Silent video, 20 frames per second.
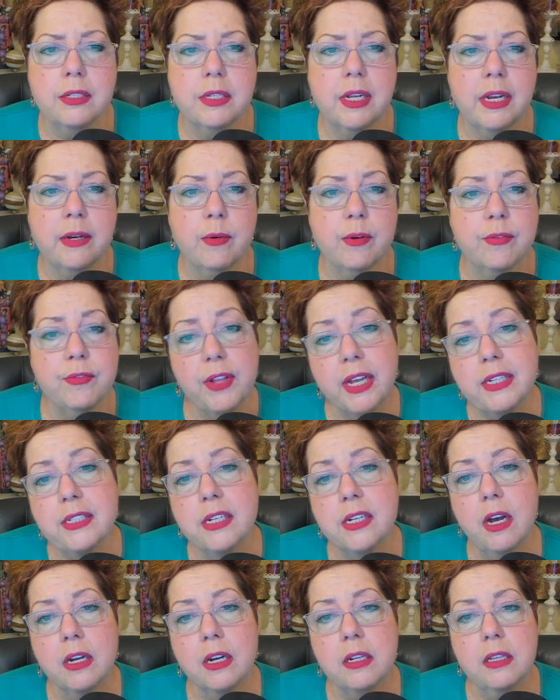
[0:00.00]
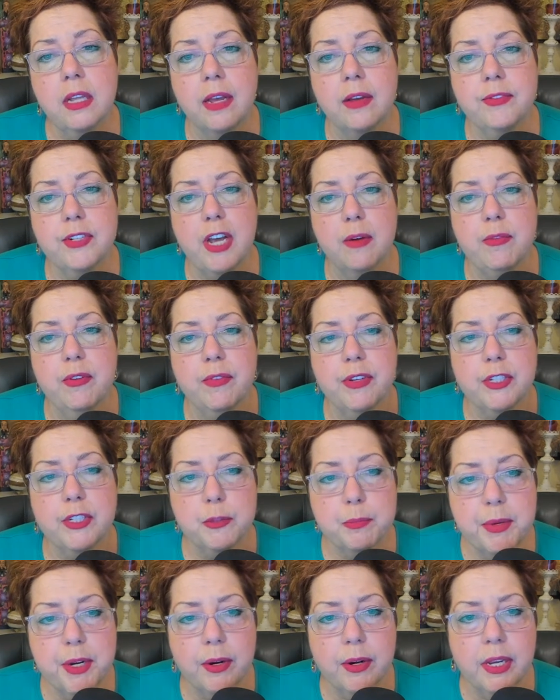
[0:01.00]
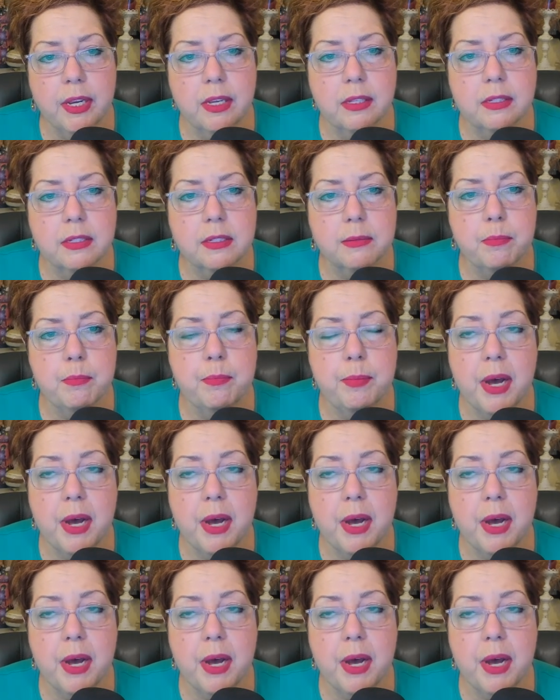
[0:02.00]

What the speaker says: and reflecting on a lifetime of experience.